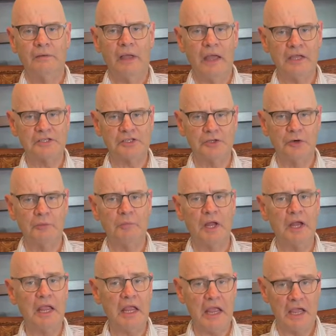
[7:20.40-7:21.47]
Esther,
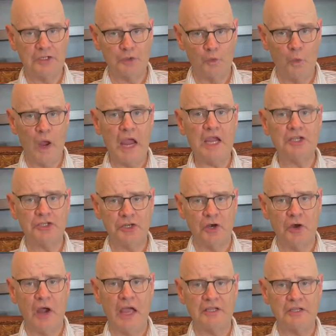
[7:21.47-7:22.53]
but he has raised
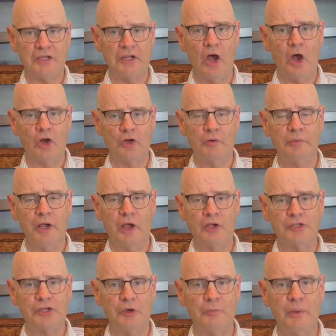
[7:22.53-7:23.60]
her as a daughter
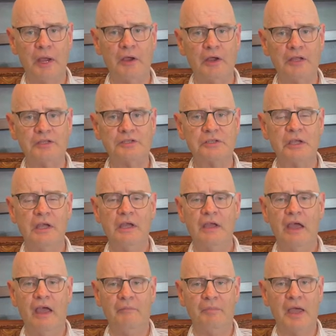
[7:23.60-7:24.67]
because her parents
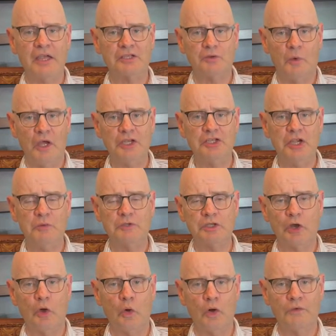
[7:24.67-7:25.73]
have passed away. She was
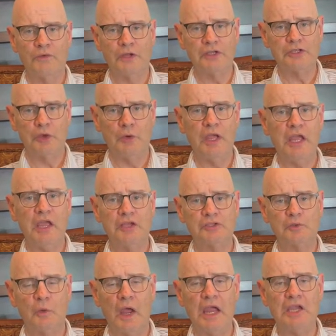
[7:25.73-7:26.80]
an orphan, so he
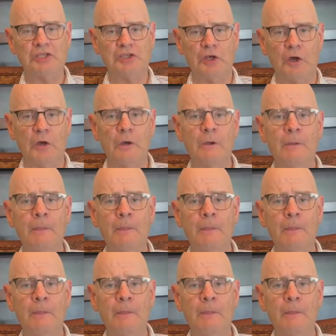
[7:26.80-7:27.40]
has raised her.